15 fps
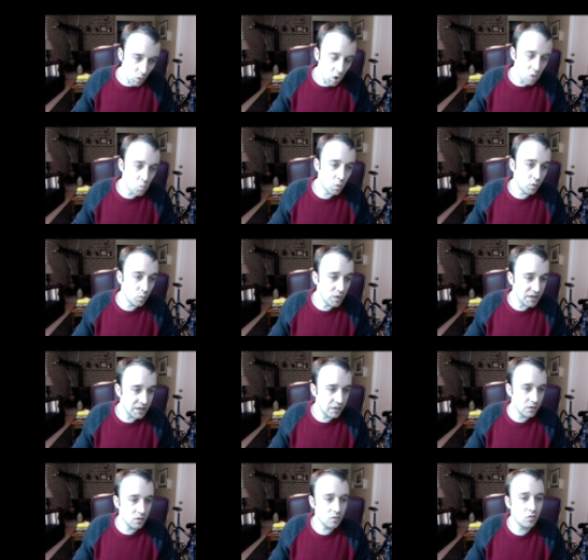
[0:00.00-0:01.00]
When we
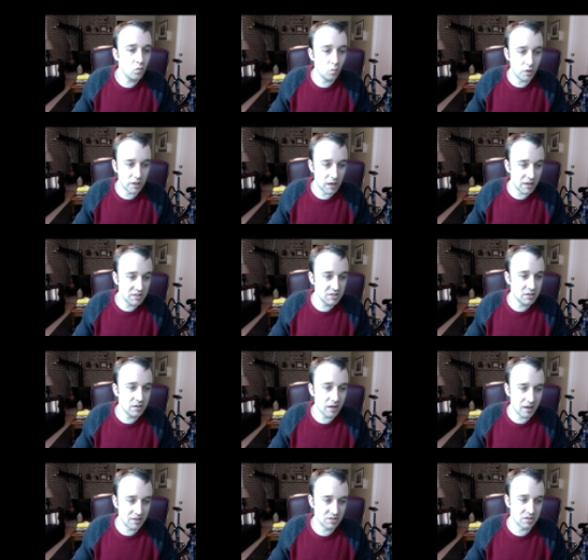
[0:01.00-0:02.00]
kill, we exit
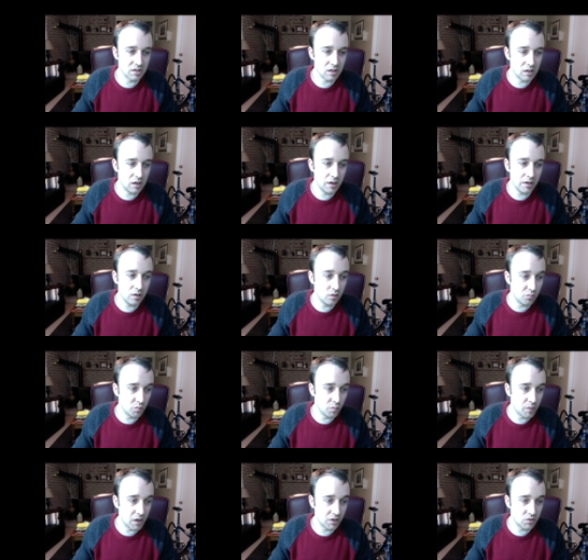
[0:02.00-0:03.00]
as the client and we're
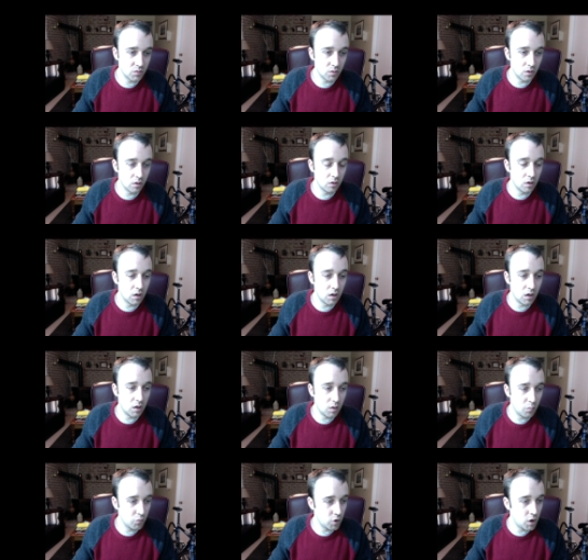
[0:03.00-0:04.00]
back to our uh,
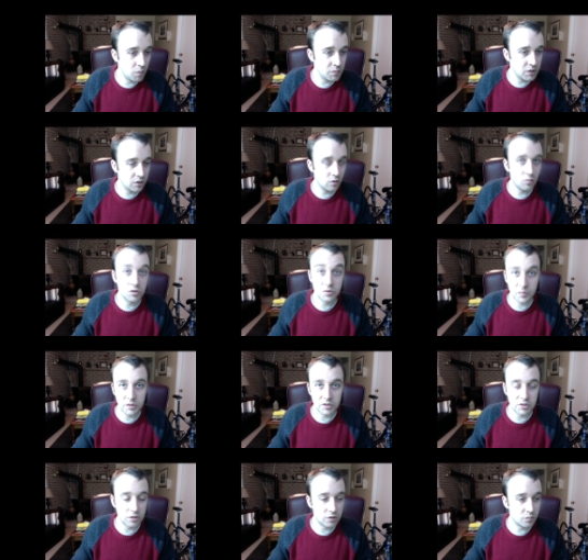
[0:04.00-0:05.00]
prompt here, which means
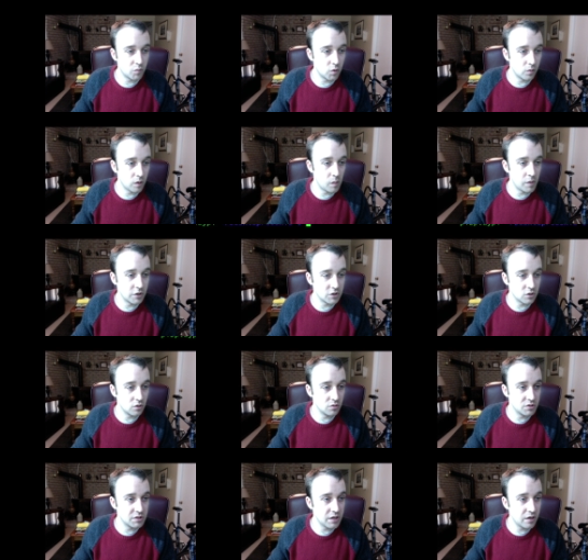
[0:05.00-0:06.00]
that the program has
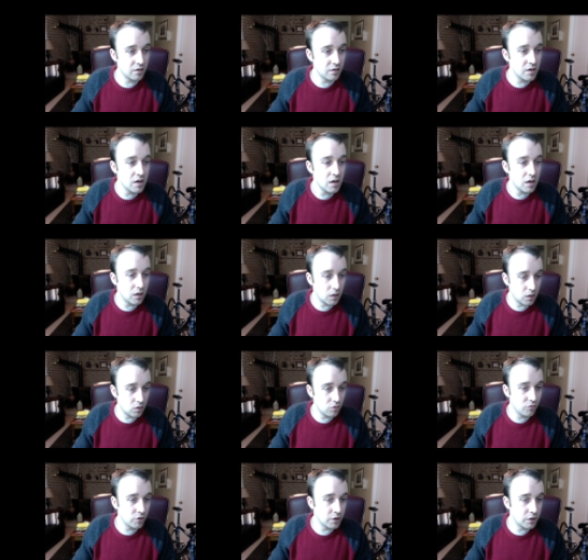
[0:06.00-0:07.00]
closed down. And
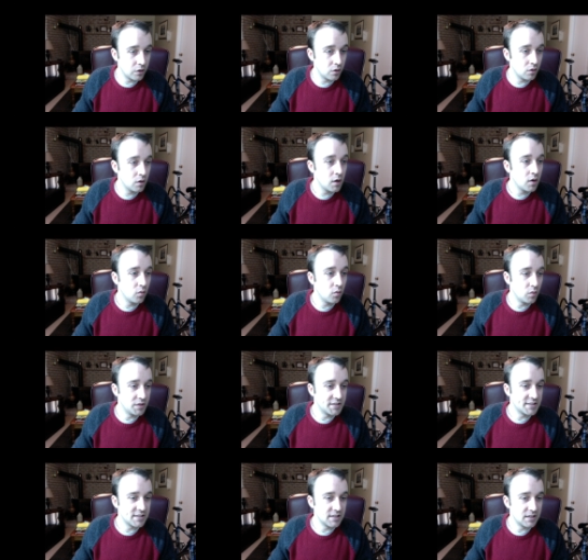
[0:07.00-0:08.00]
over here, we
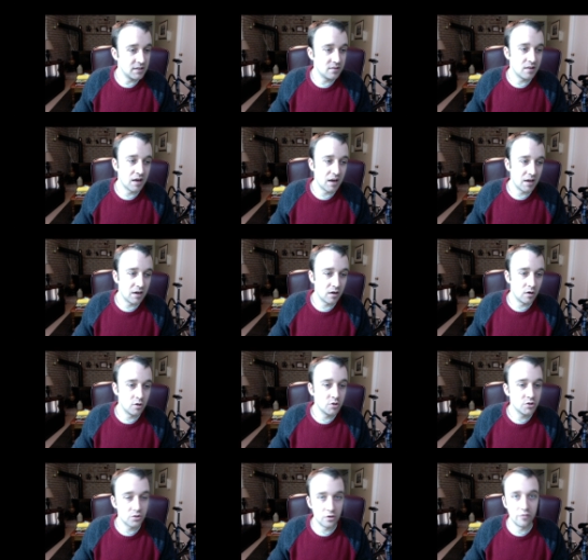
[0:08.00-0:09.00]
see that our
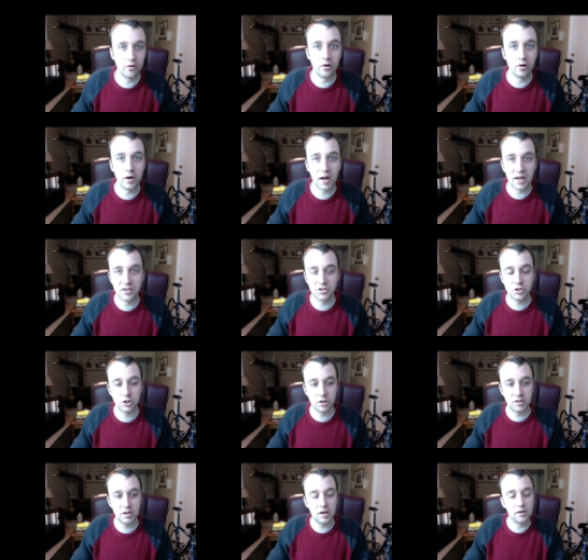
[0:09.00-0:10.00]
server has
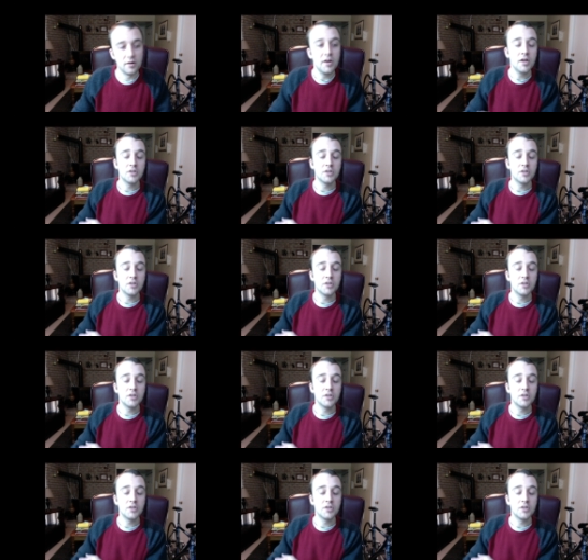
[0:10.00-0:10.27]
shut down.